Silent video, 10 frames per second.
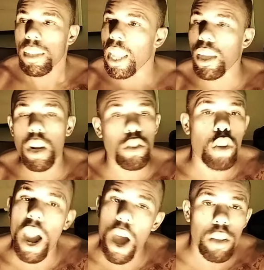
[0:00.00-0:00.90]
They're gonna
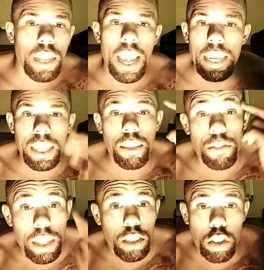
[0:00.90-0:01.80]
try all day to
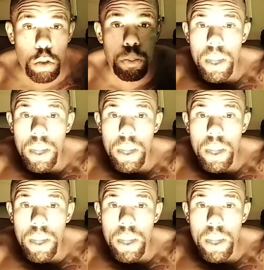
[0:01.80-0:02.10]
convince you,